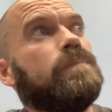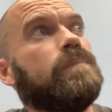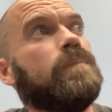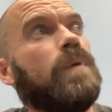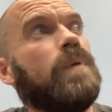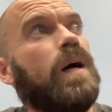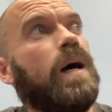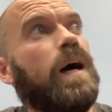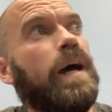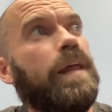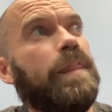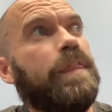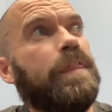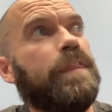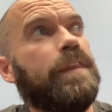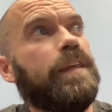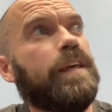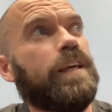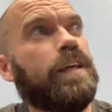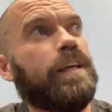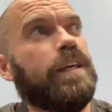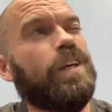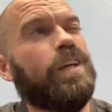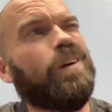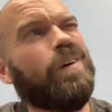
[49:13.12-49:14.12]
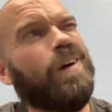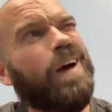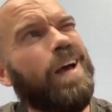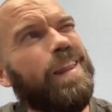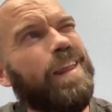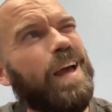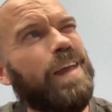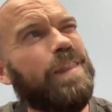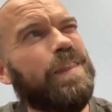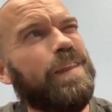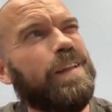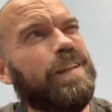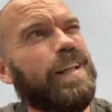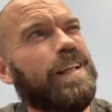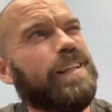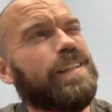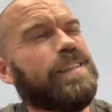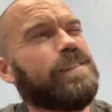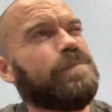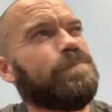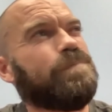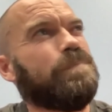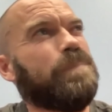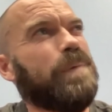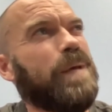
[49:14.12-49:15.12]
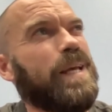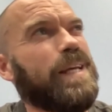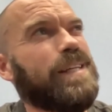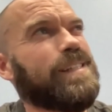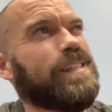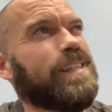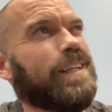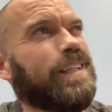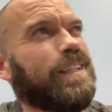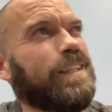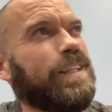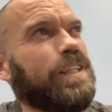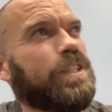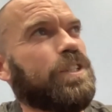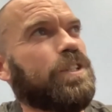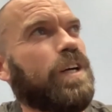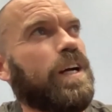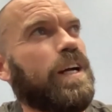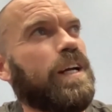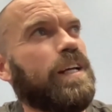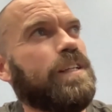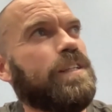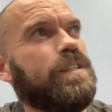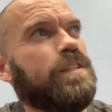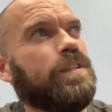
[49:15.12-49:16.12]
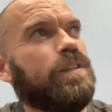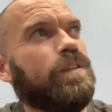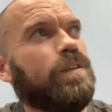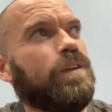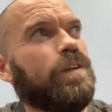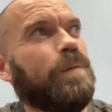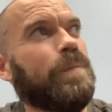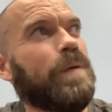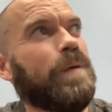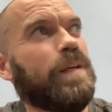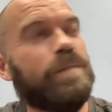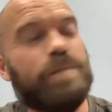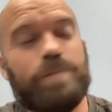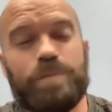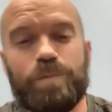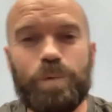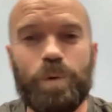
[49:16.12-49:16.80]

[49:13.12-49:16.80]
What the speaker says: I think, I think that's basically trying to, I mean,